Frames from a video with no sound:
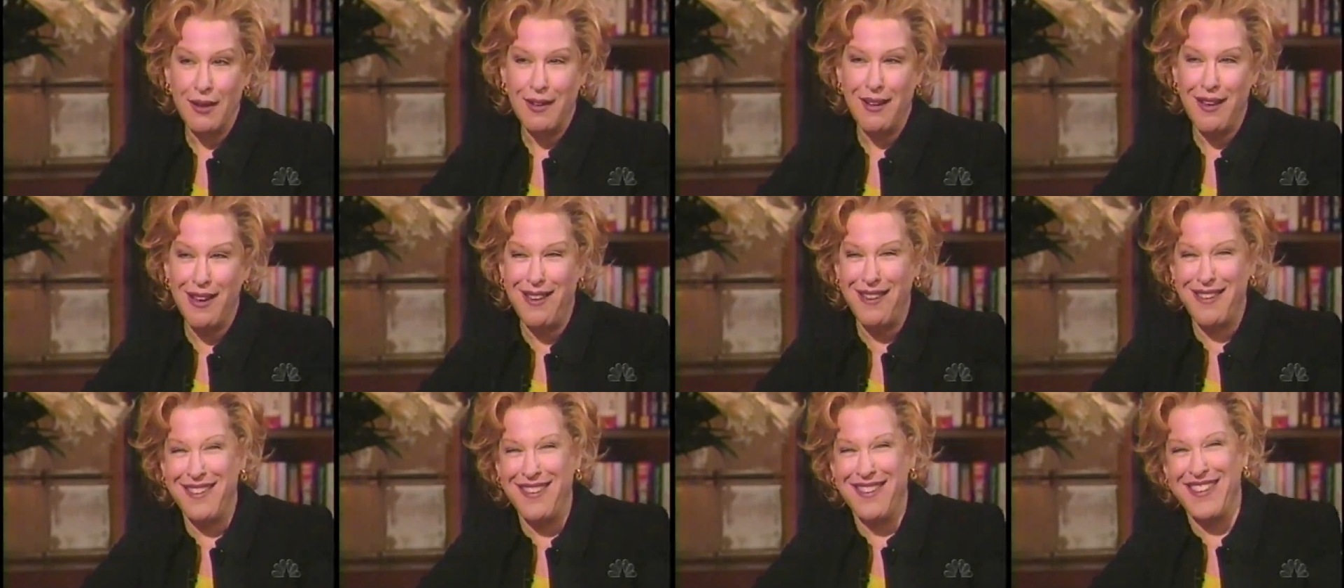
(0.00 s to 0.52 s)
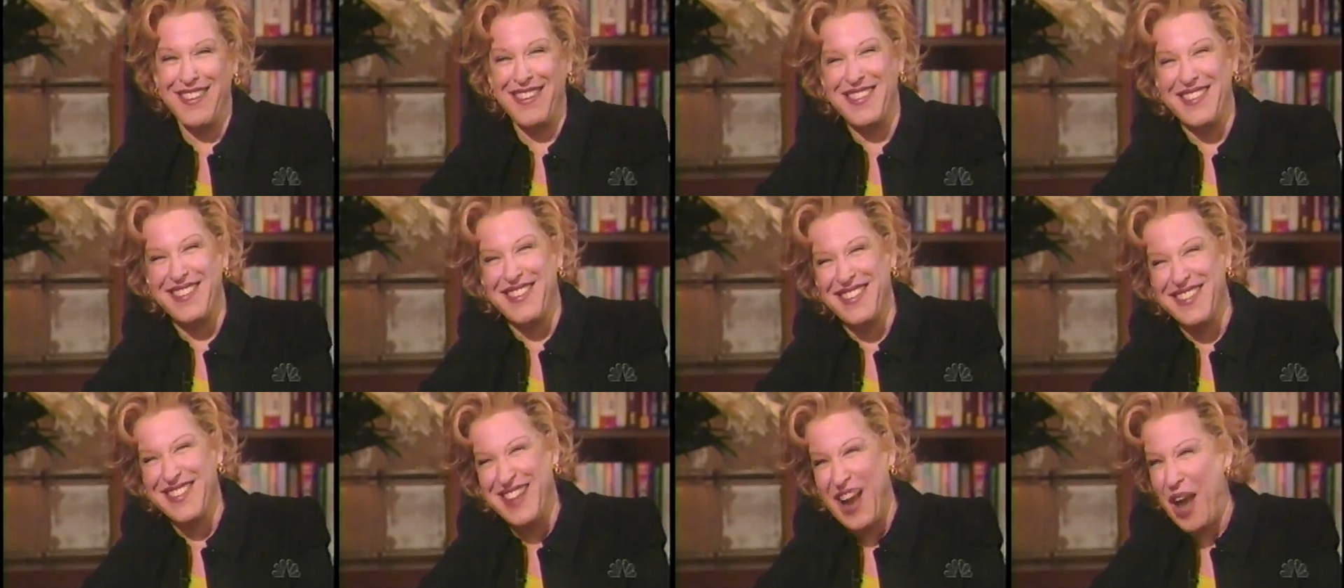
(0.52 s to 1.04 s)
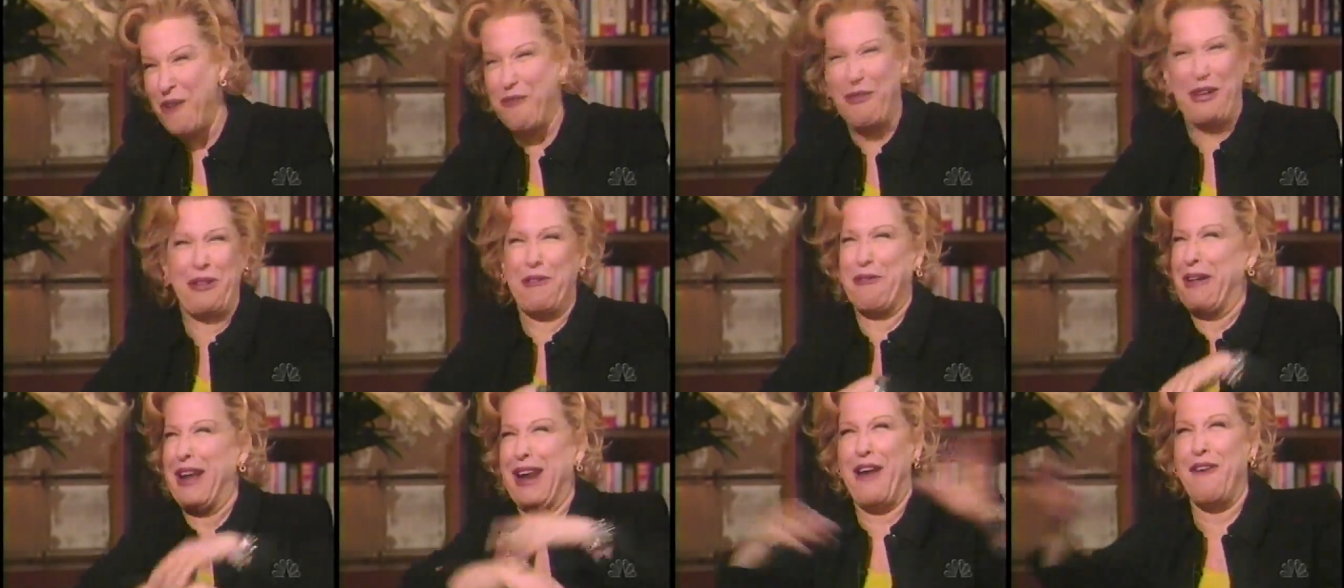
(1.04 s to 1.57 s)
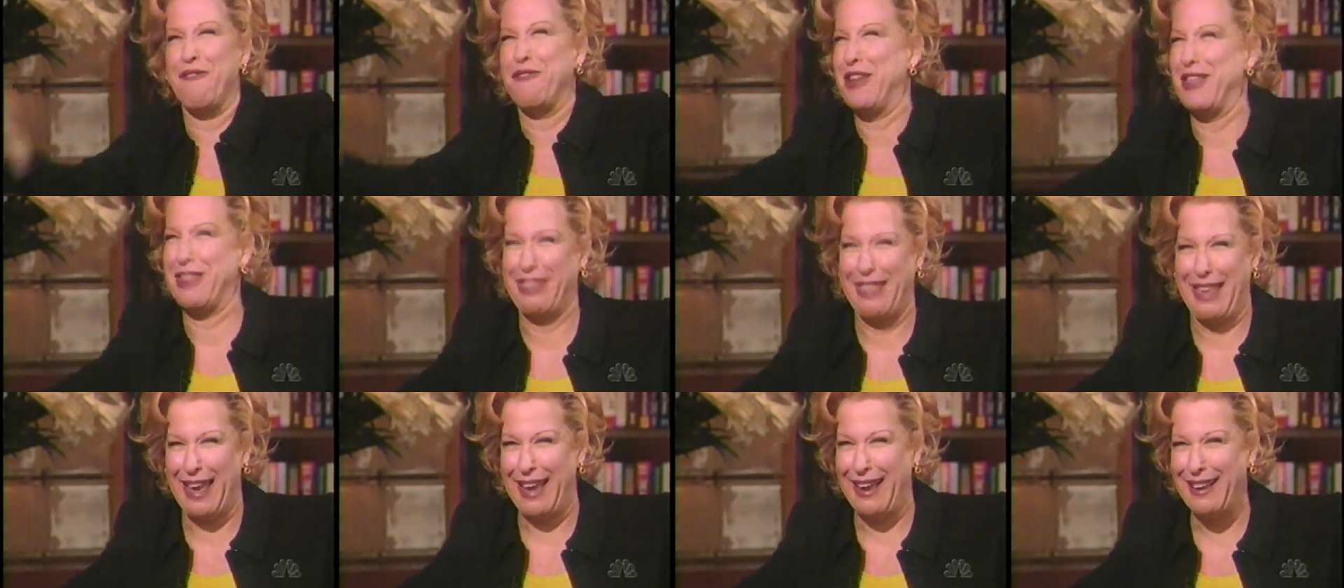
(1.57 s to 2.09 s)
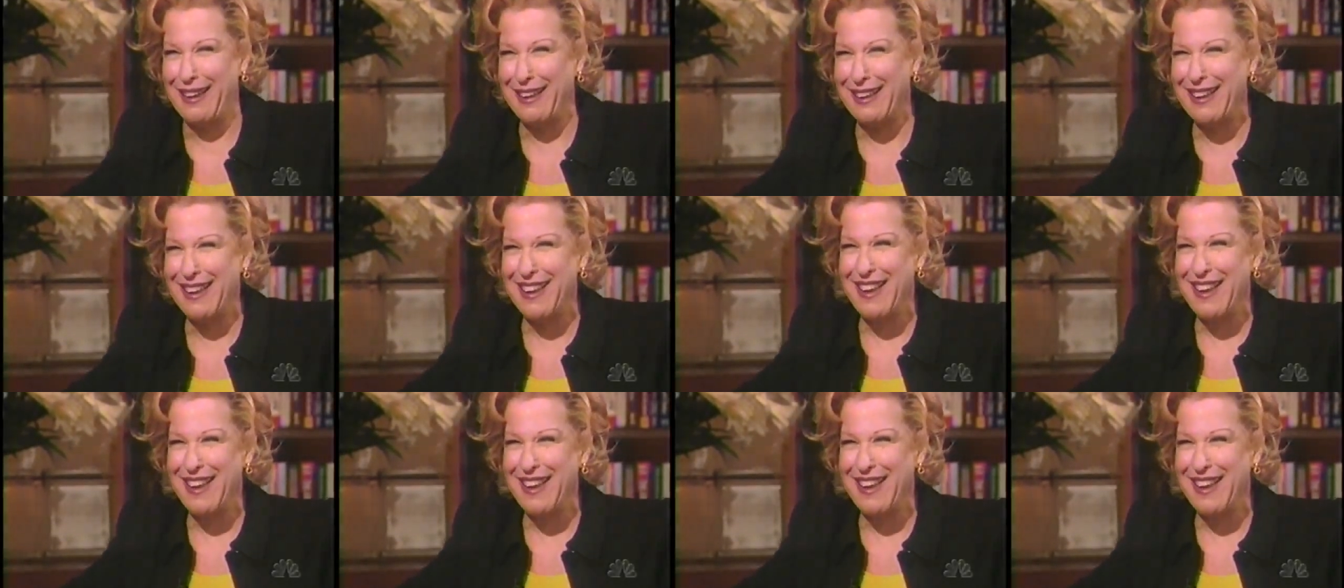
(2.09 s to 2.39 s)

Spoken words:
I regret everything.